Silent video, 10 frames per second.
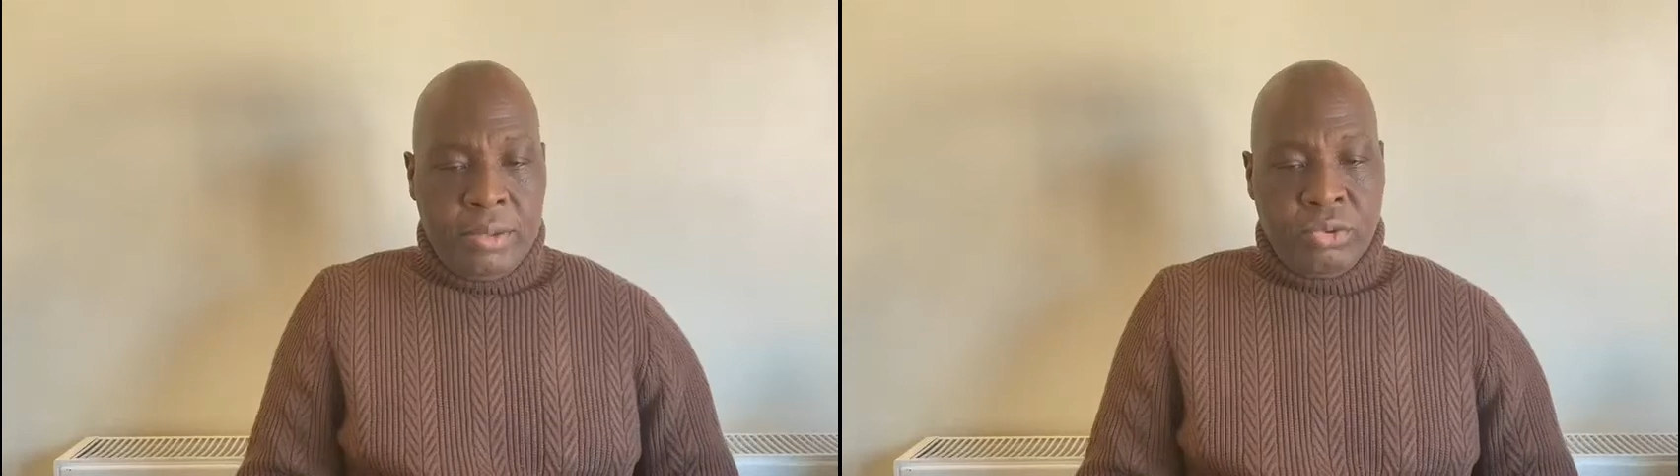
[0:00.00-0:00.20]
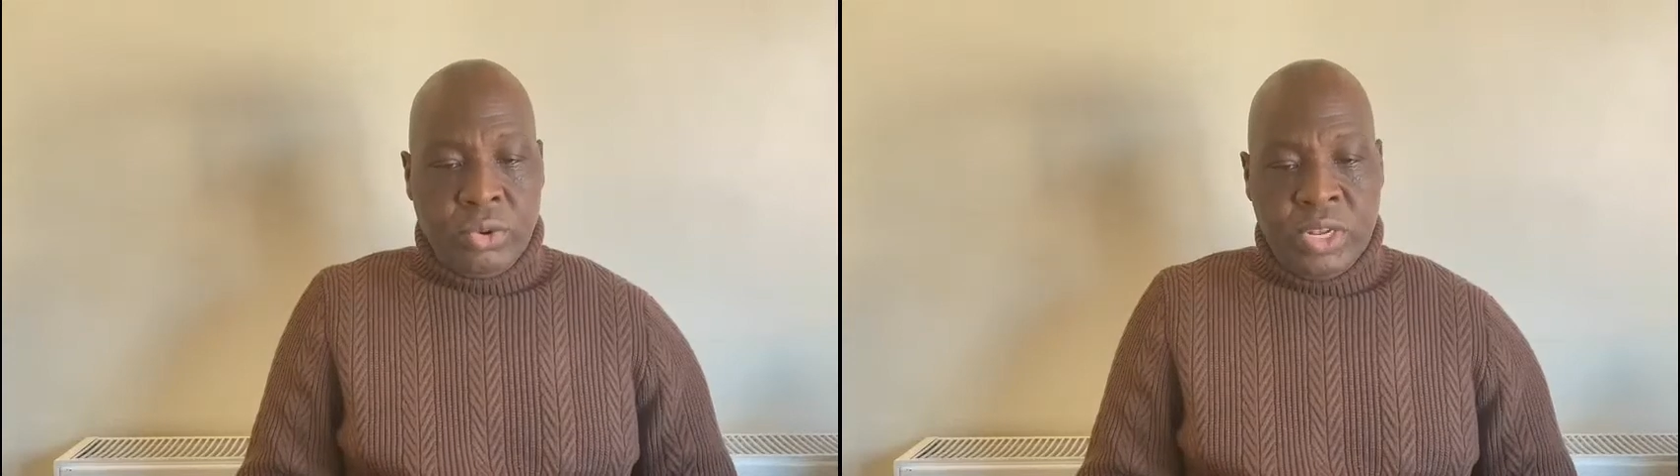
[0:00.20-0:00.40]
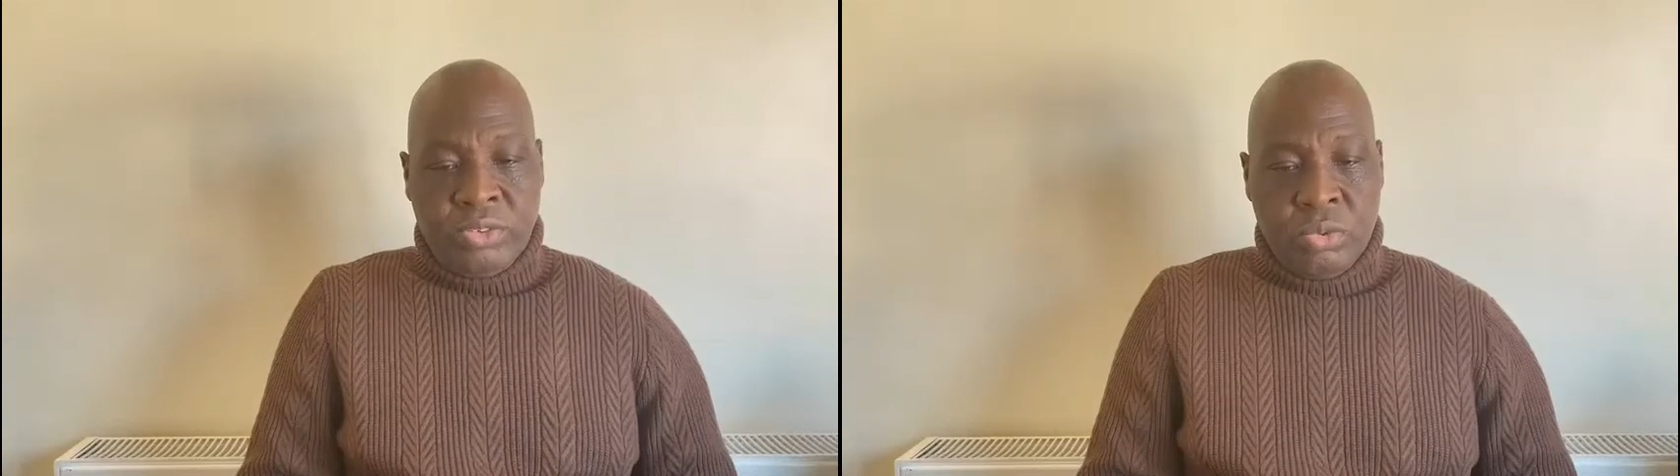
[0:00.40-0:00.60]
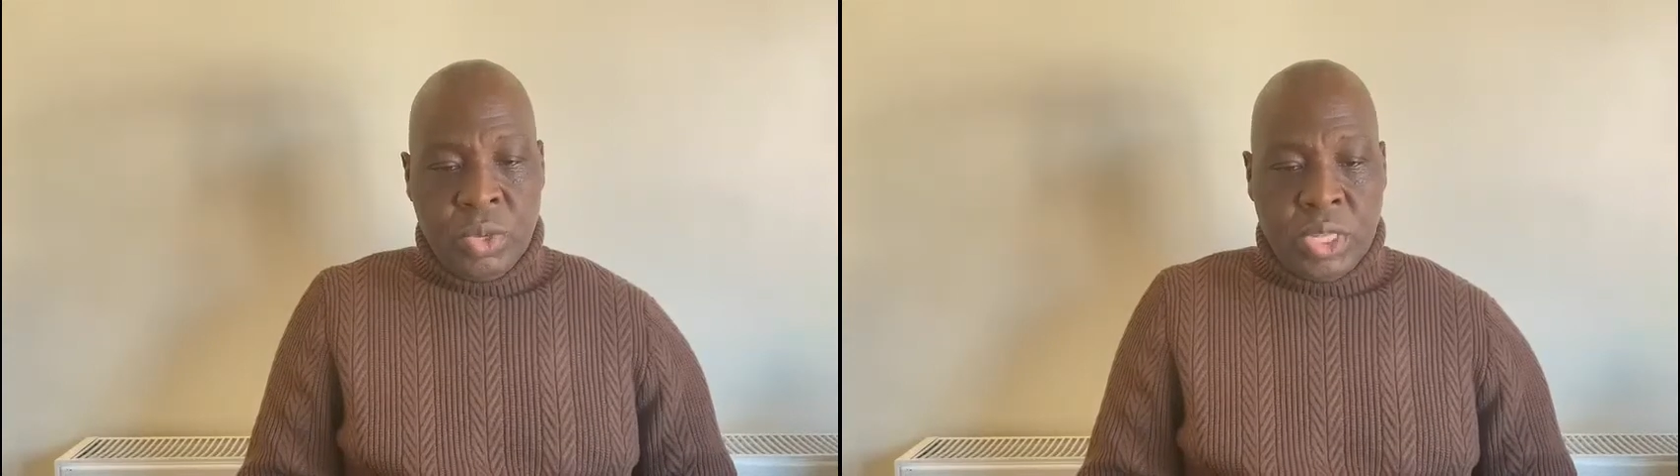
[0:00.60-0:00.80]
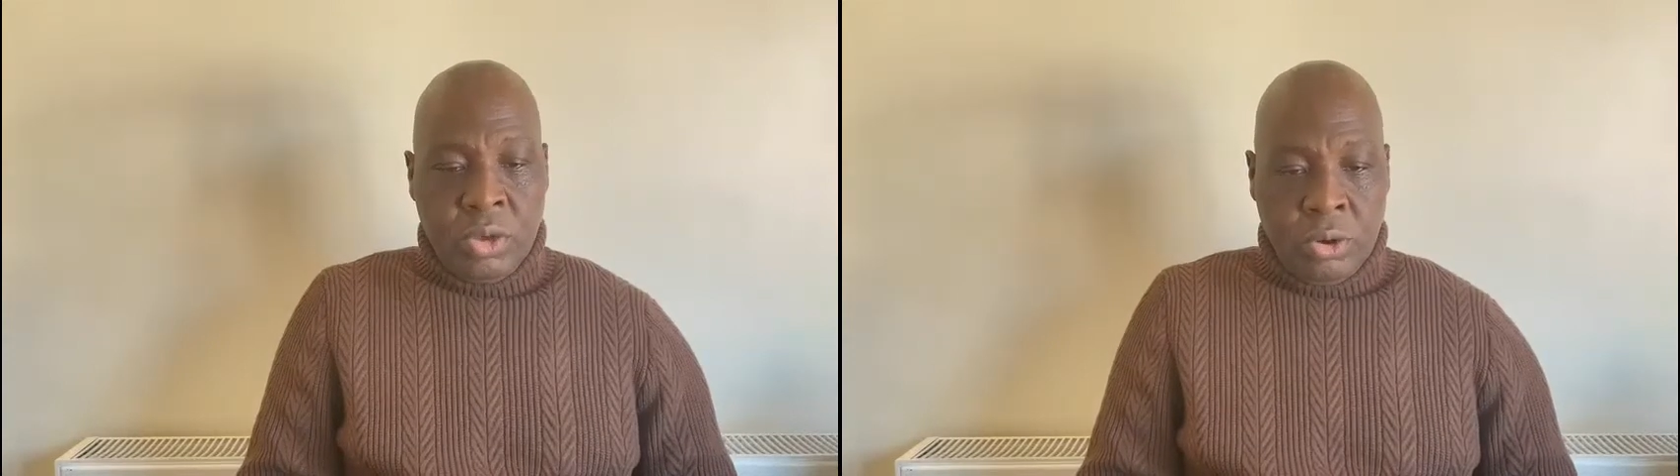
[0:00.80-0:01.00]
to wrestle
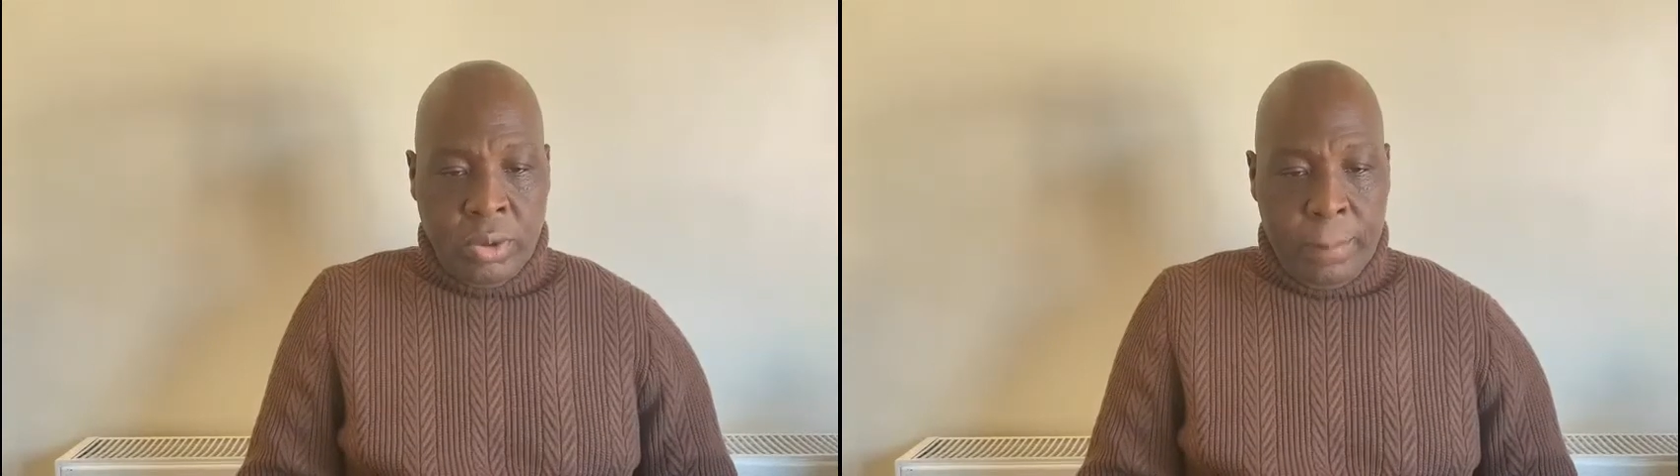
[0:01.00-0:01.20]
with God.